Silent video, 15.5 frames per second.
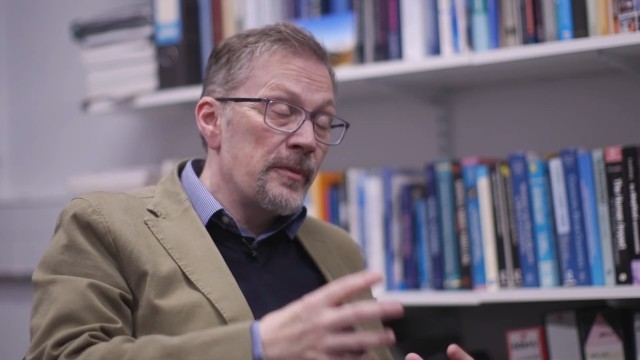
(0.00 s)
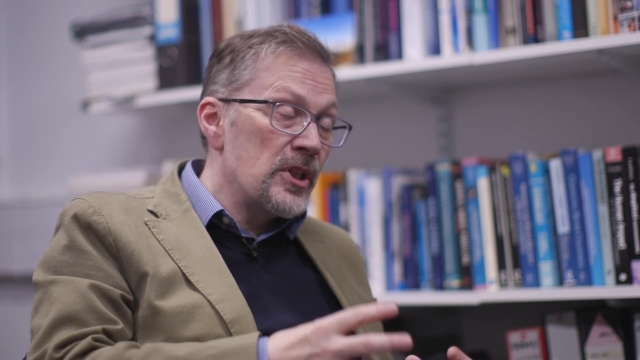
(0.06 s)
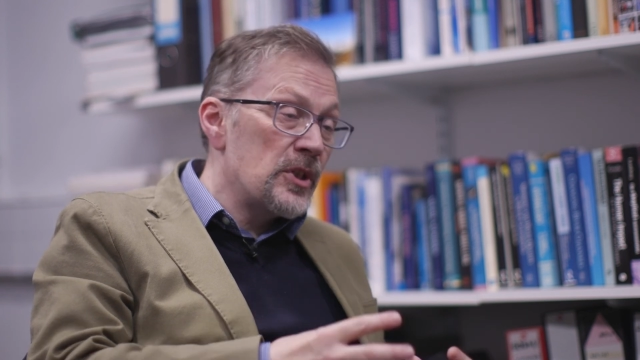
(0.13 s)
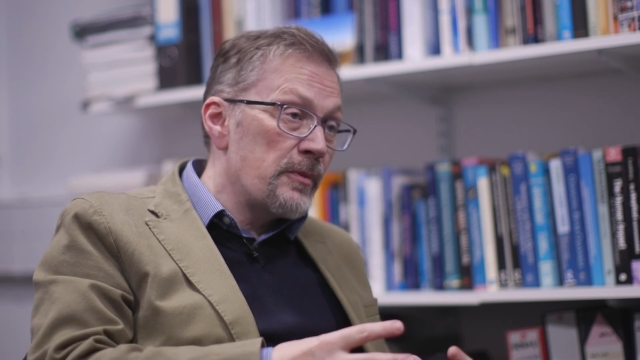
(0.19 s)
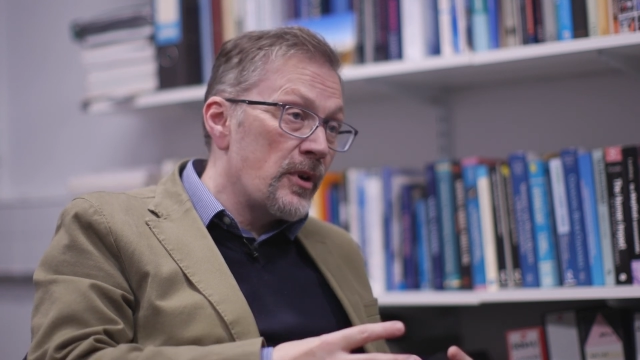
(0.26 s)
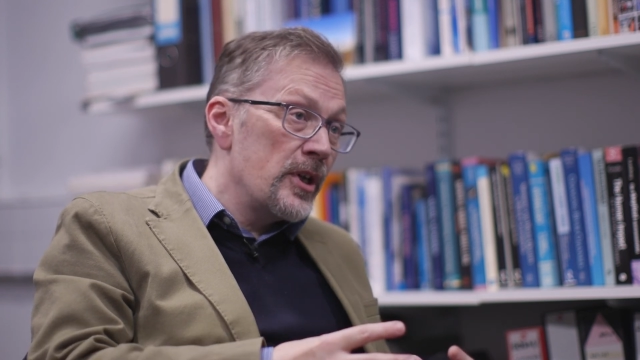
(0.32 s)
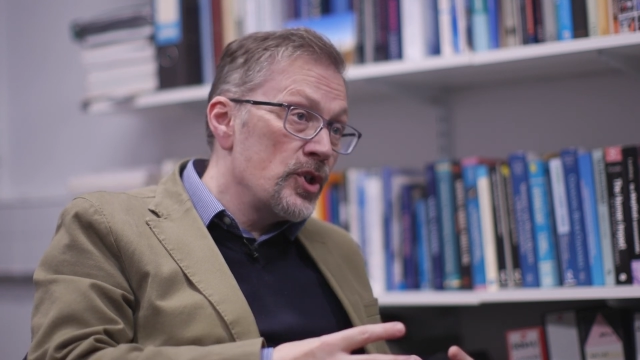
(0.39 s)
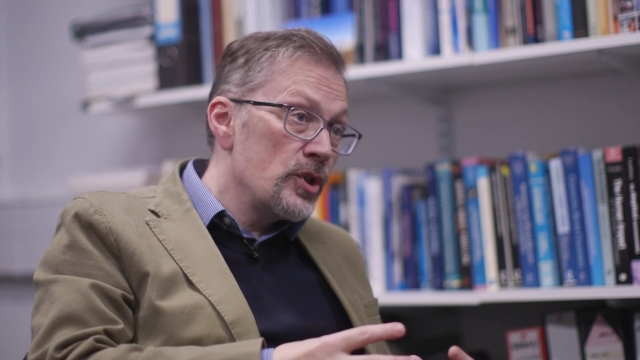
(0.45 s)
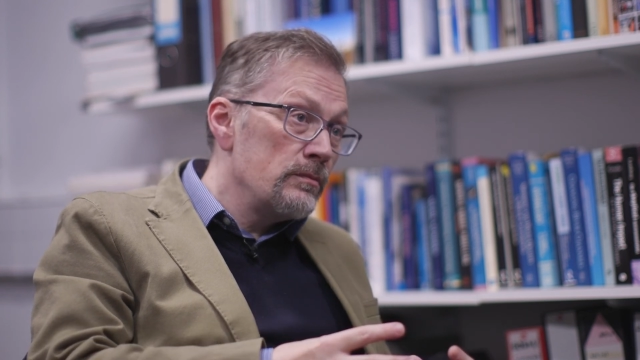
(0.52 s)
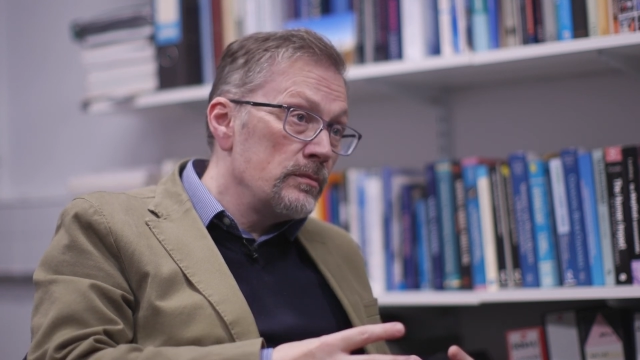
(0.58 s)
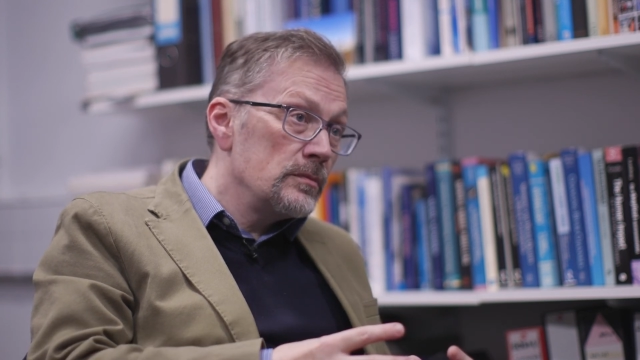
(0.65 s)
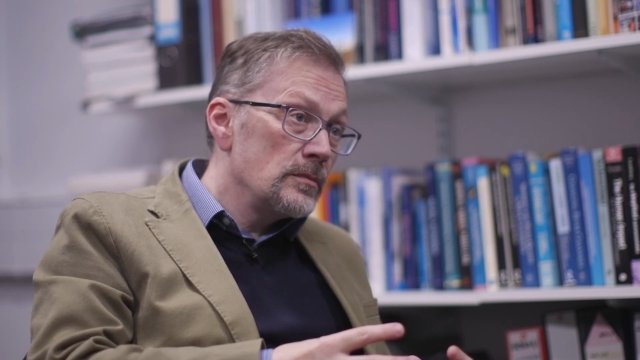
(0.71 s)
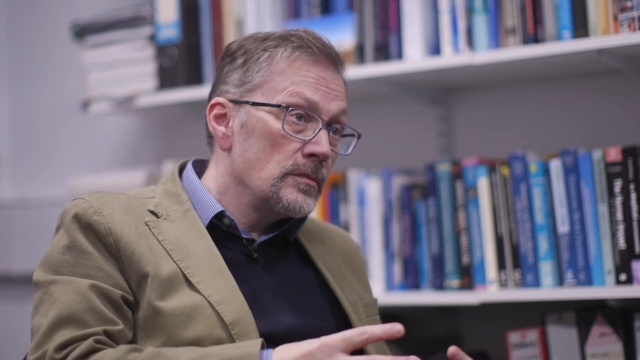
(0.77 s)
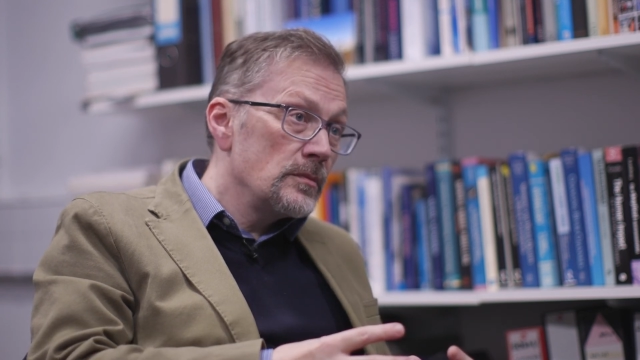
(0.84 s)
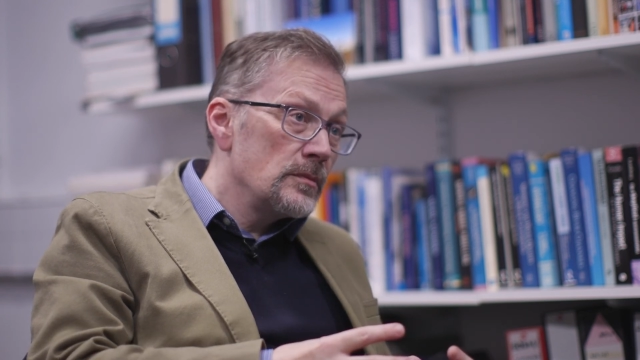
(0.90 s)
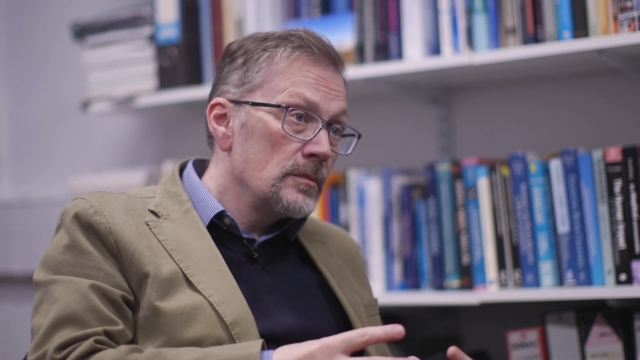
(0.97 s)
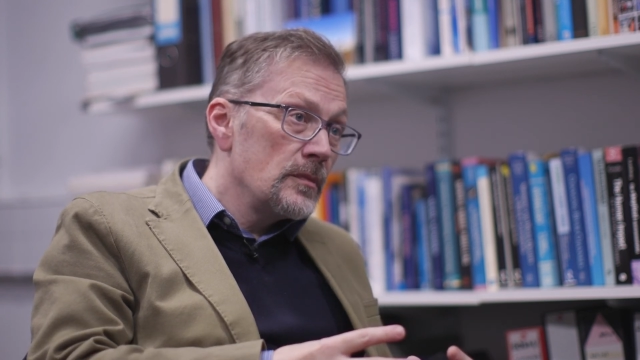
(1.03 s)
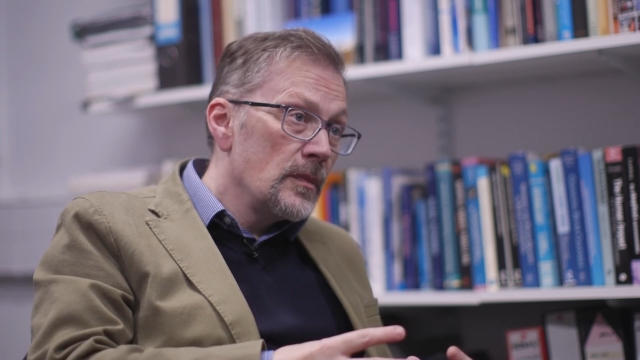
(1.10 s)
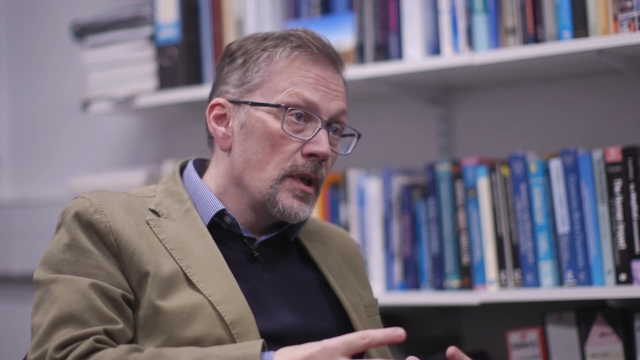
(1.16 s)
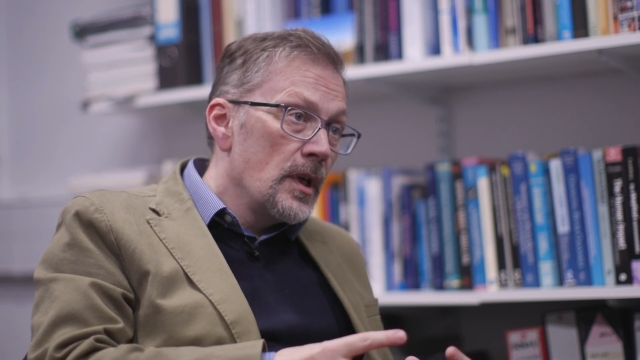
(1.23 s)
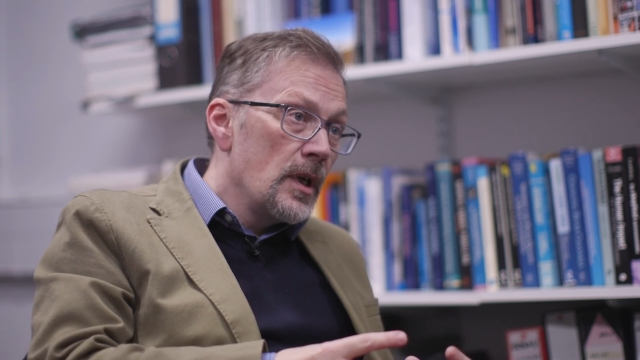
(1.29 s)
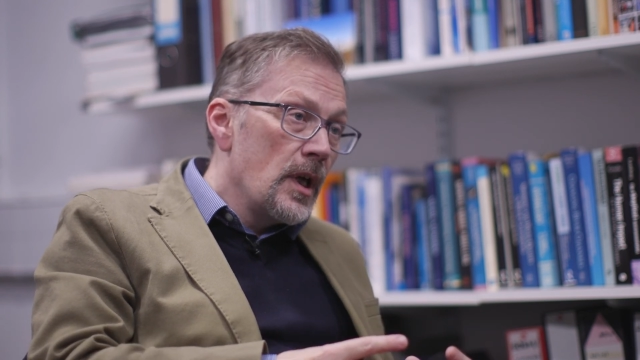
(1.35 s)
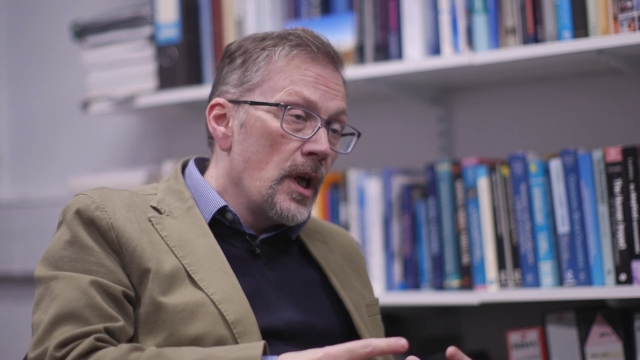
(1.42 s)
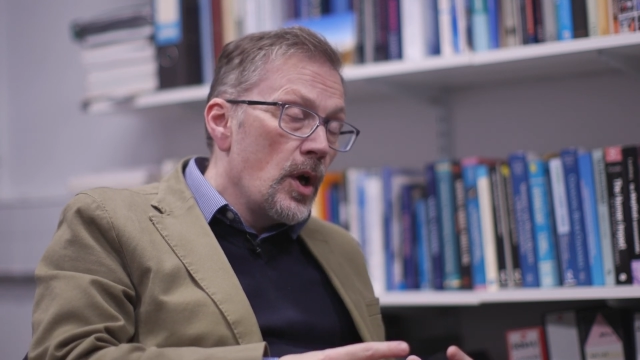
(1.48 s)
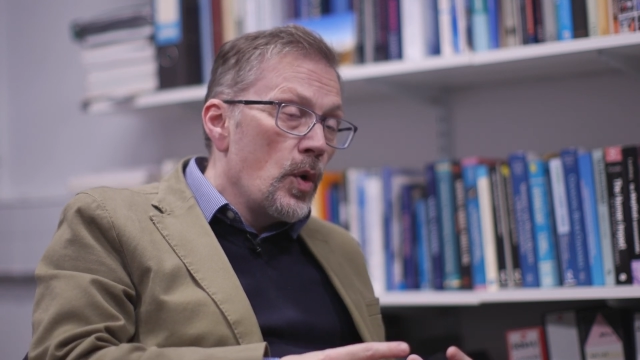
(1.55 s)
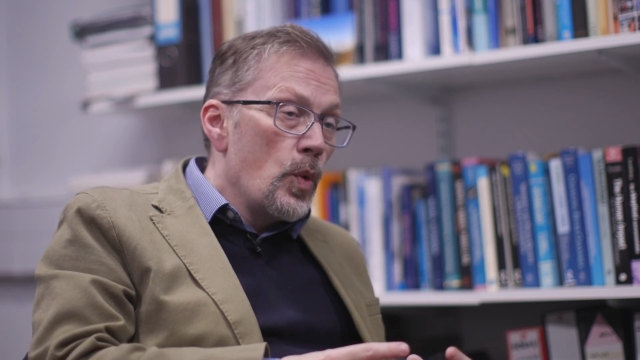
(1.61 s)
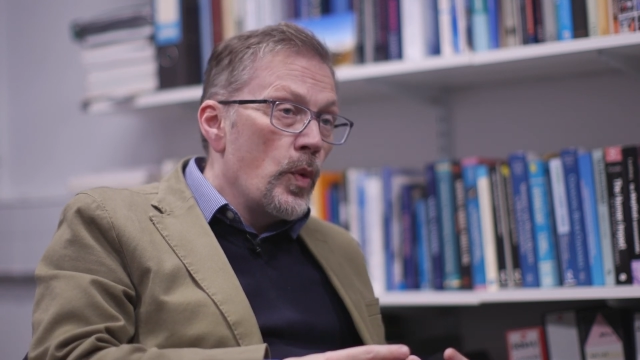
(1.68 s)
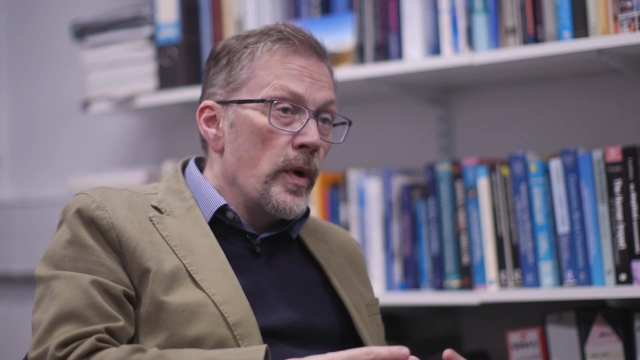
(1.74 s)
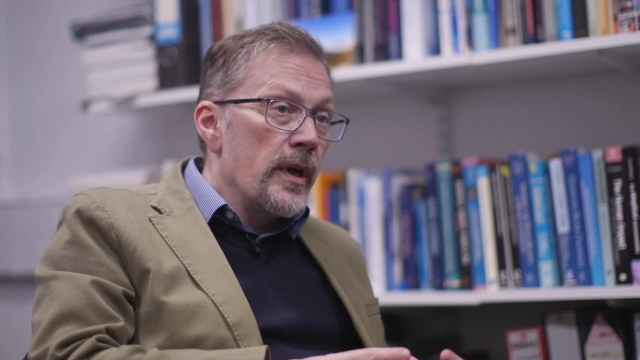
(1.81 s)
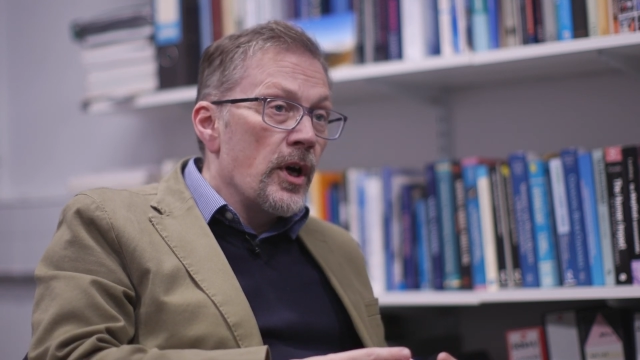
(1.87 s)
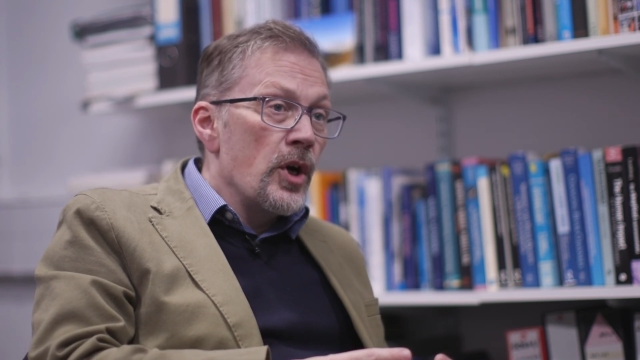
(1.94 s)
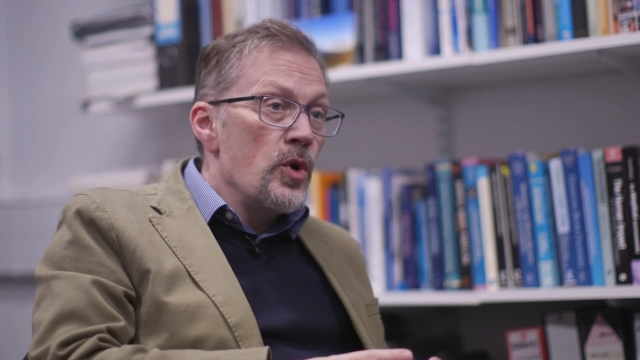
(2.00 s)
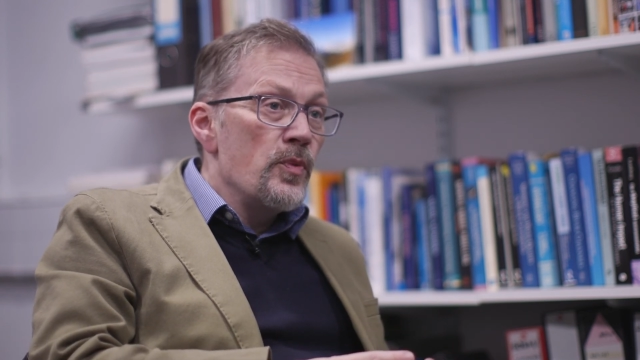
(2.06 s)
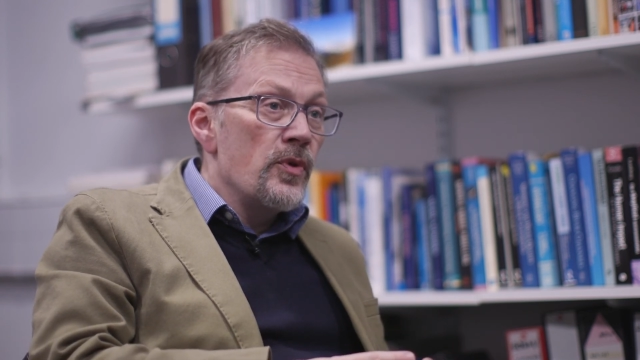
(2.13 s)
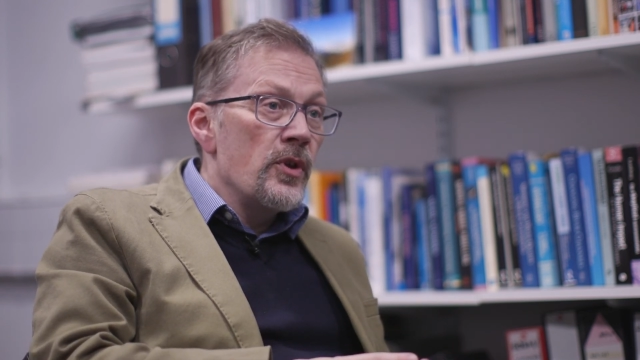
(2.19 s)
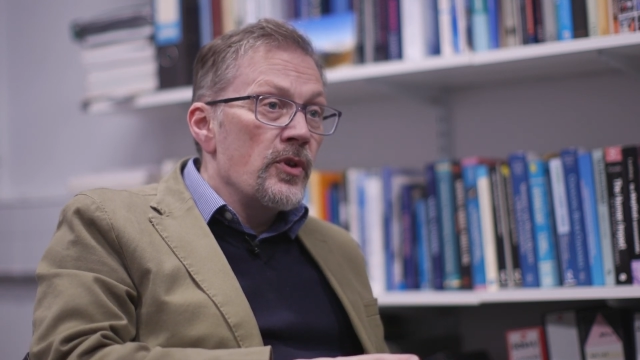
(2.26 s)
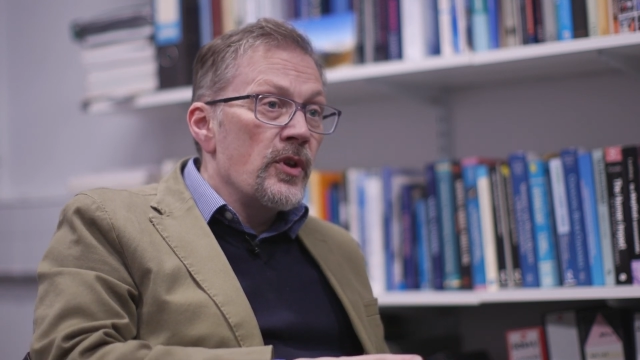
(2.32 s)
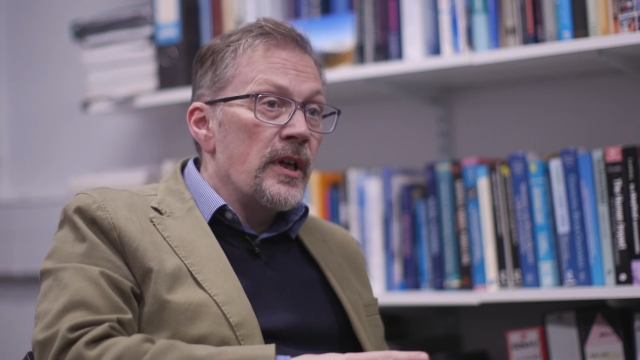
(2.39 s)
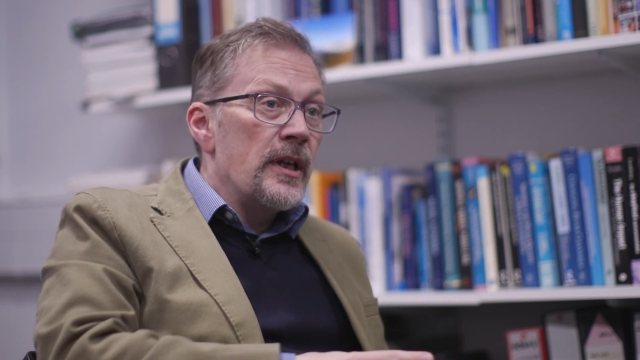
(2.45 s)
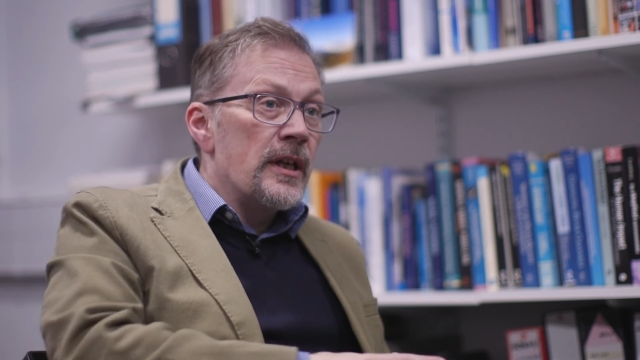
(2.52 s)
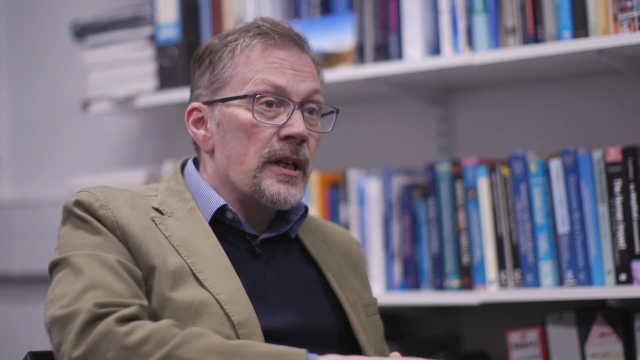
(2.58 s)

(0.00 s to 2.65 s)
inspiration. We hope that they